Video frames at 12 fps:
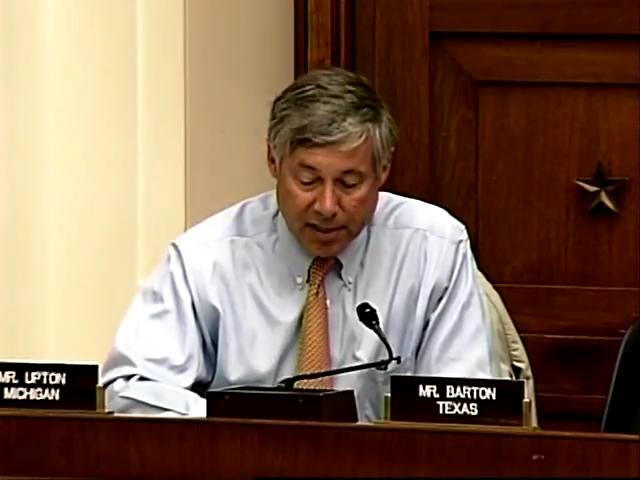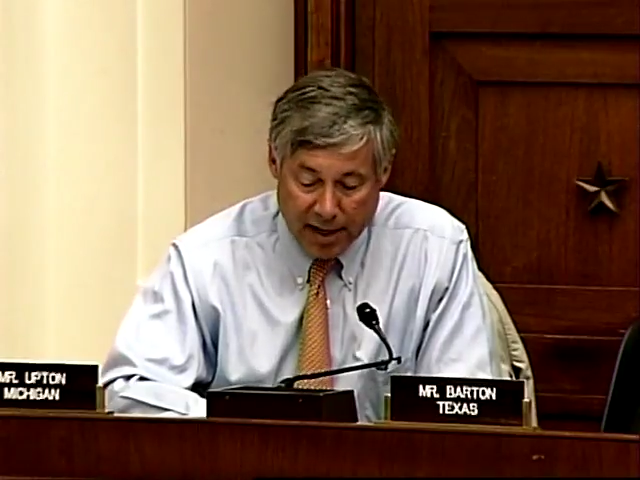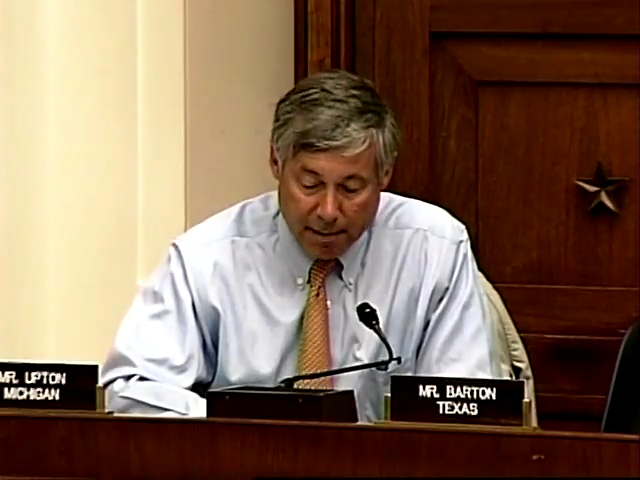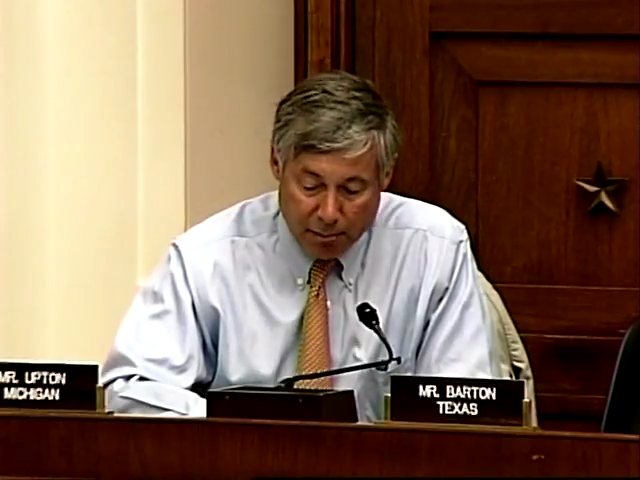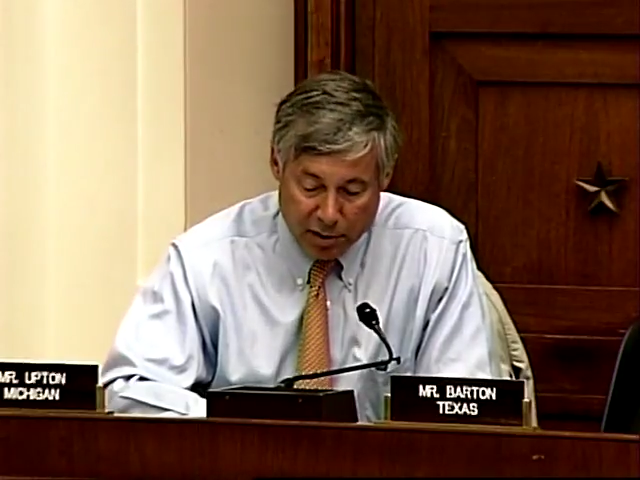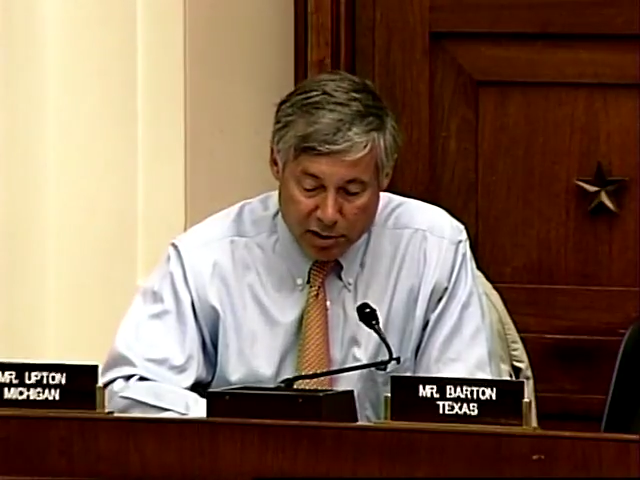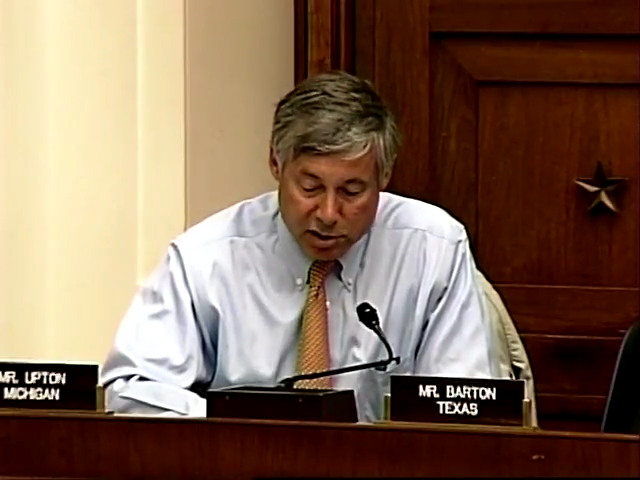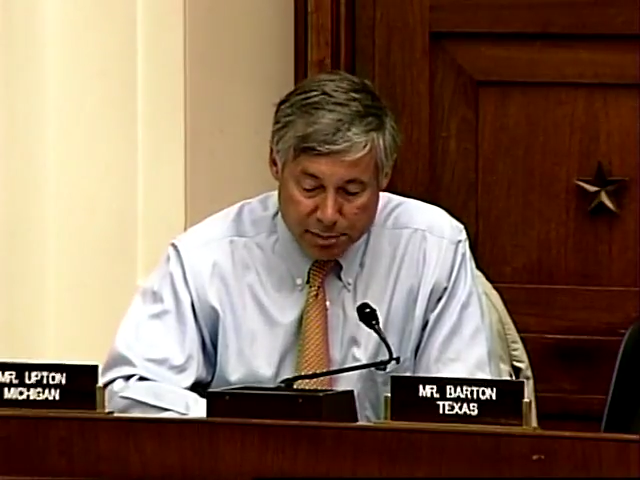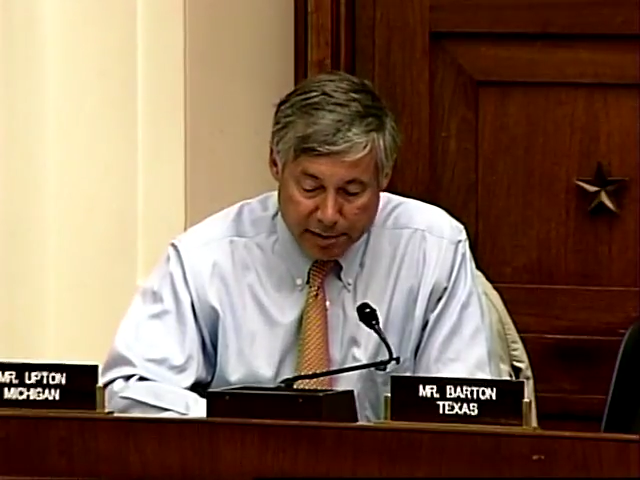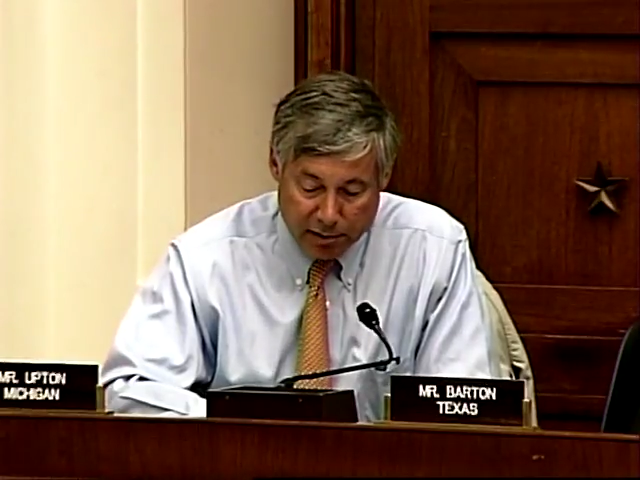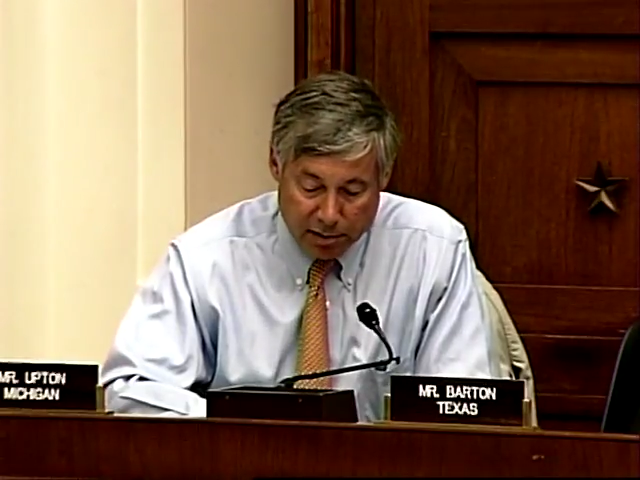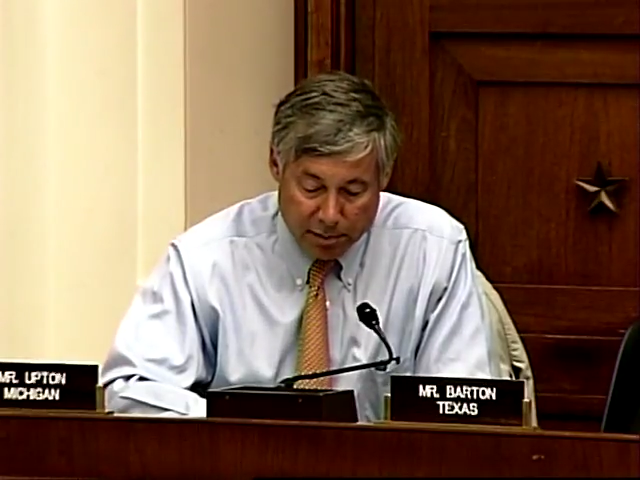the Enbridge
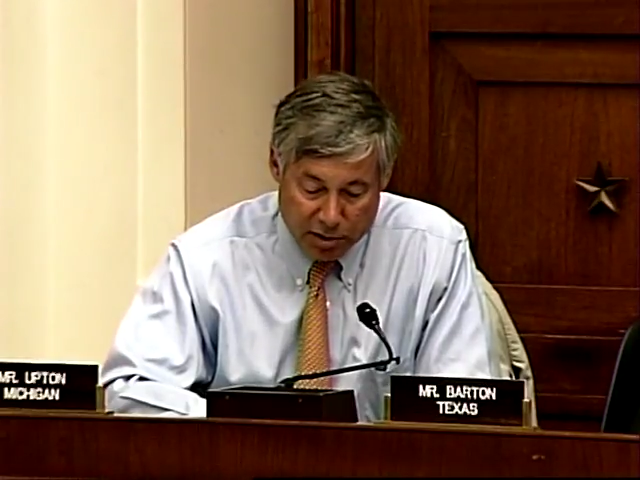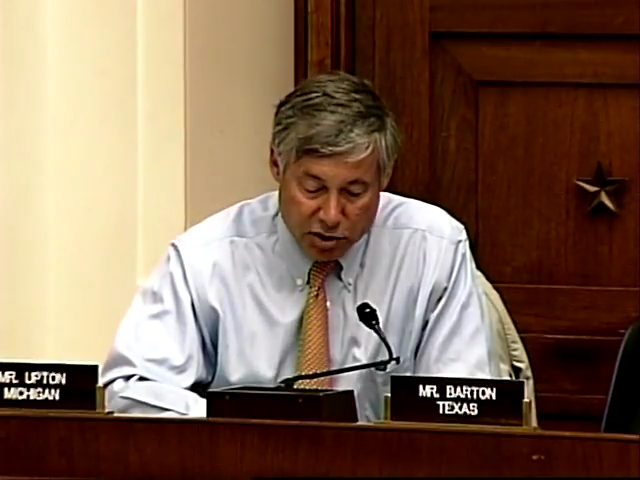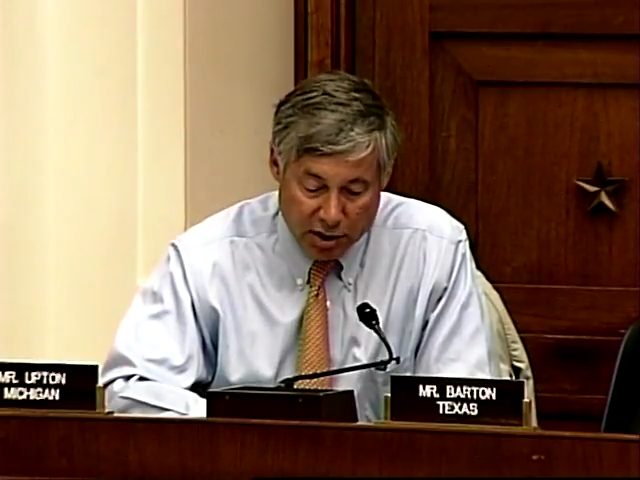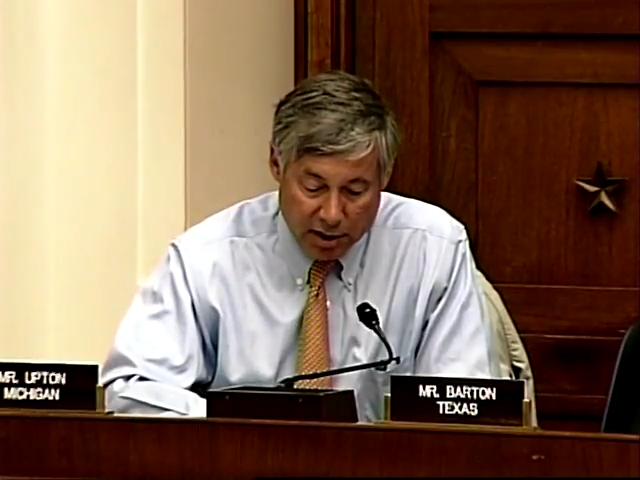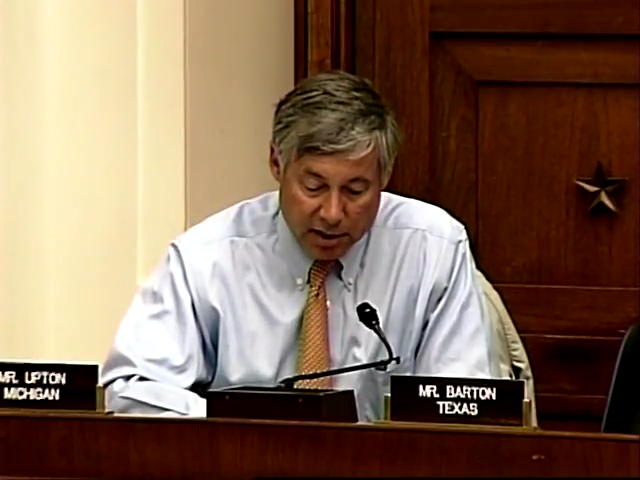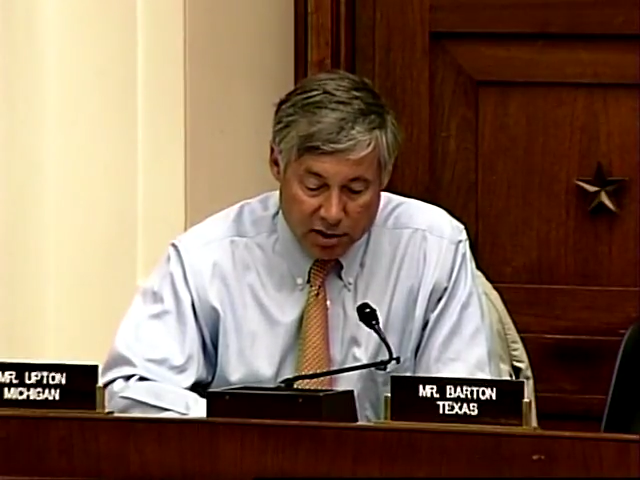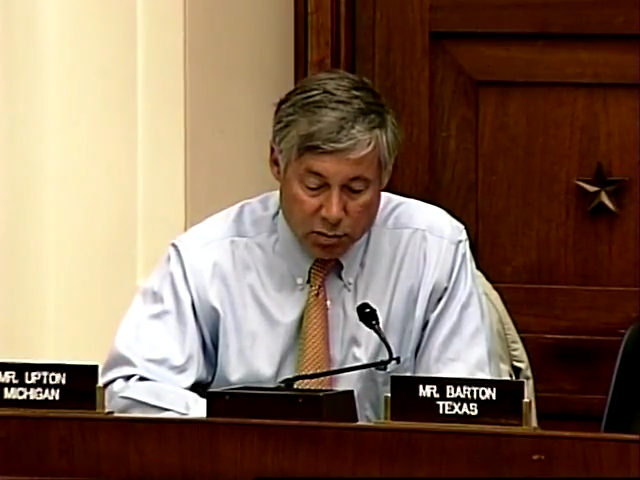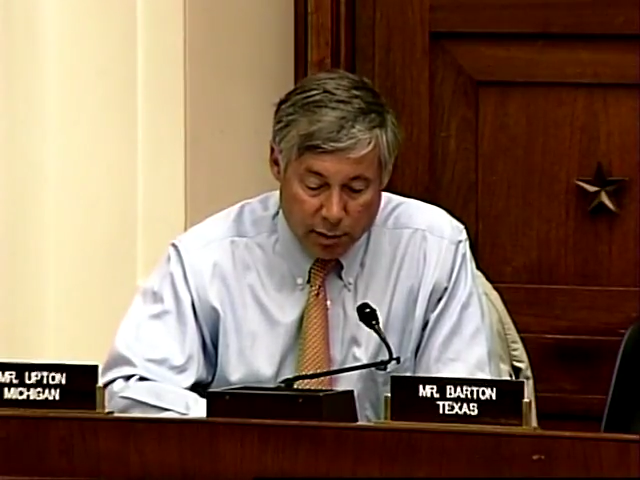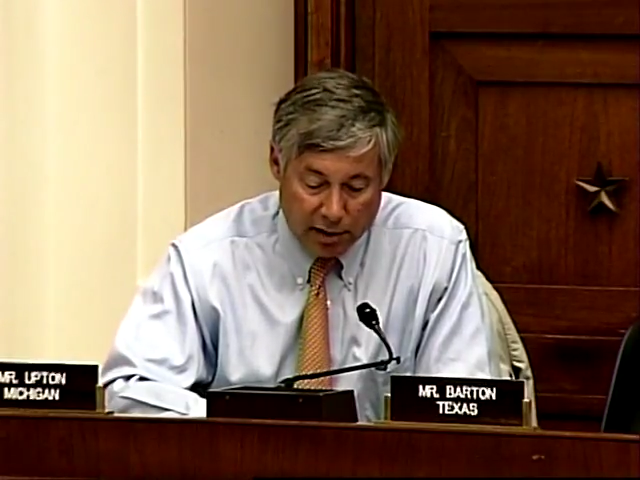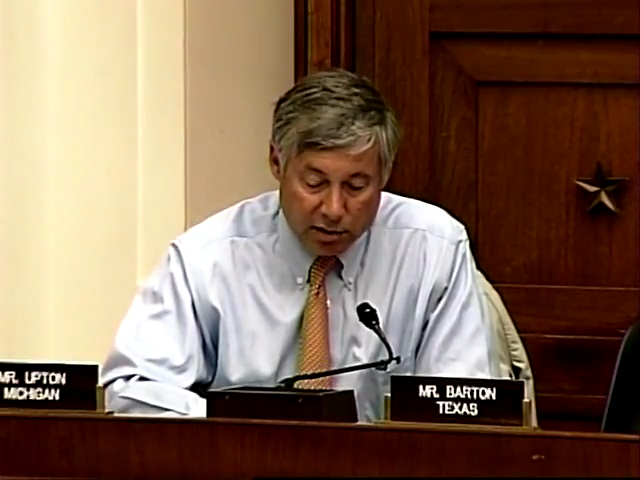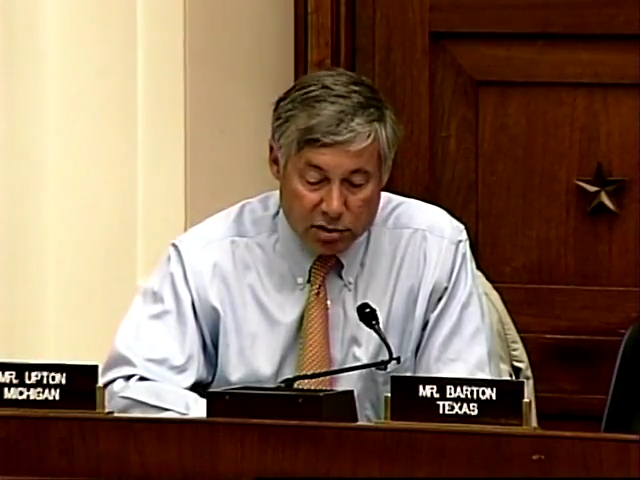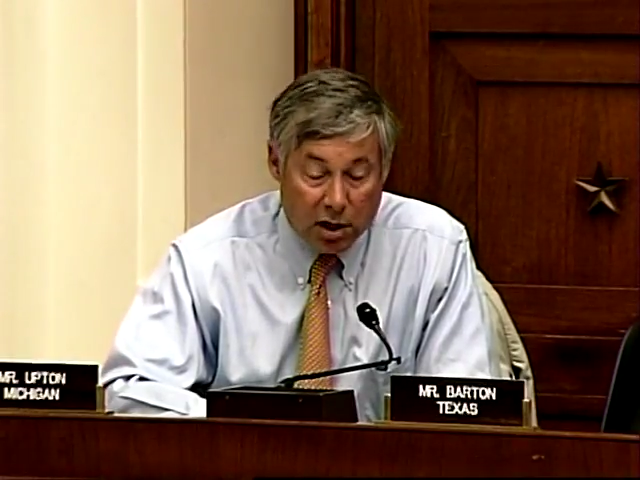spill in Michigan as
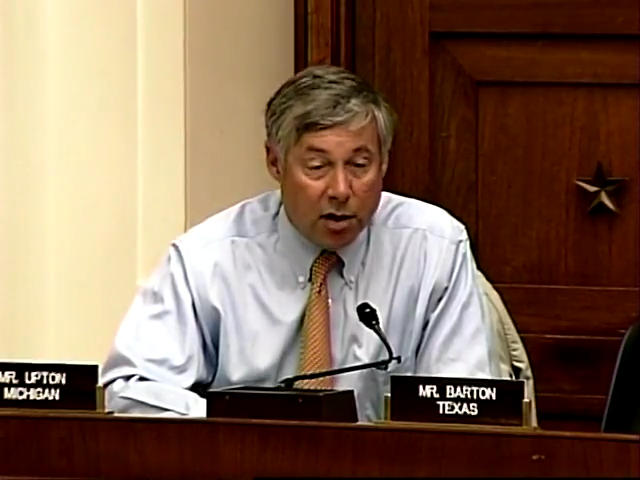well as